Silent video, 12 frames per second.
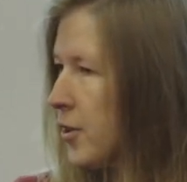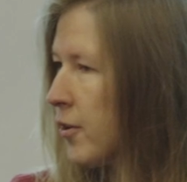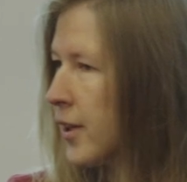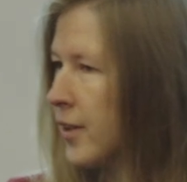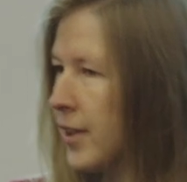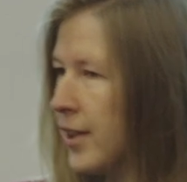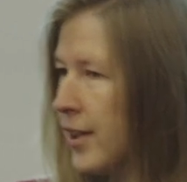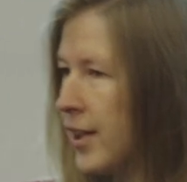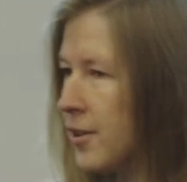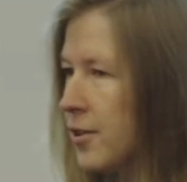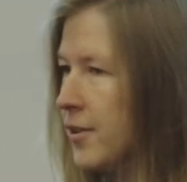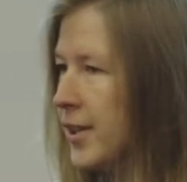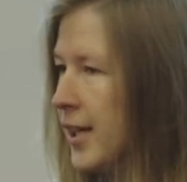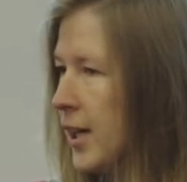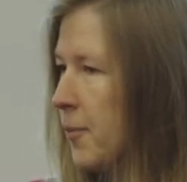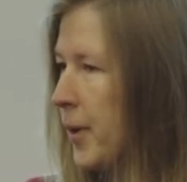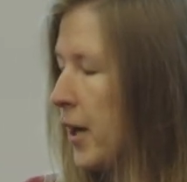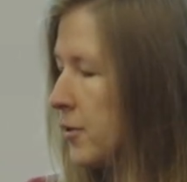you need to think
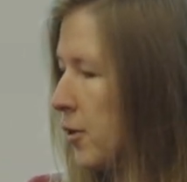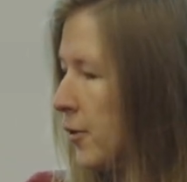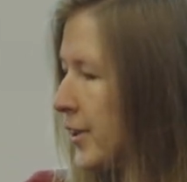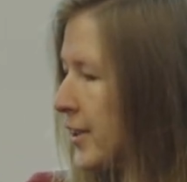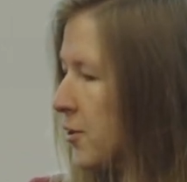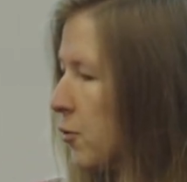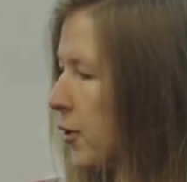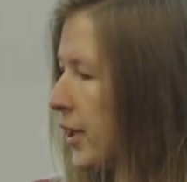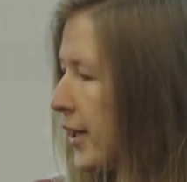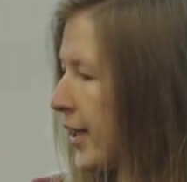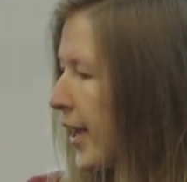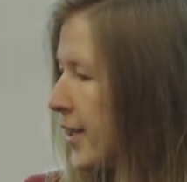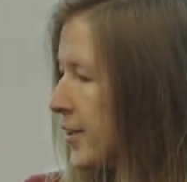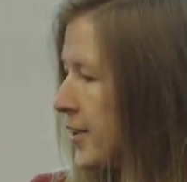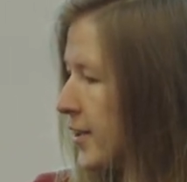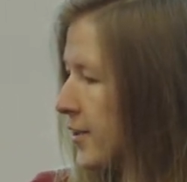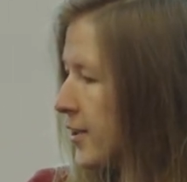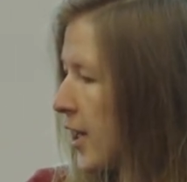about all these corner
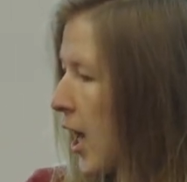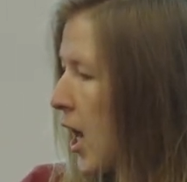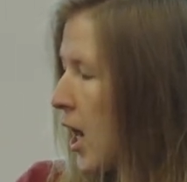cases.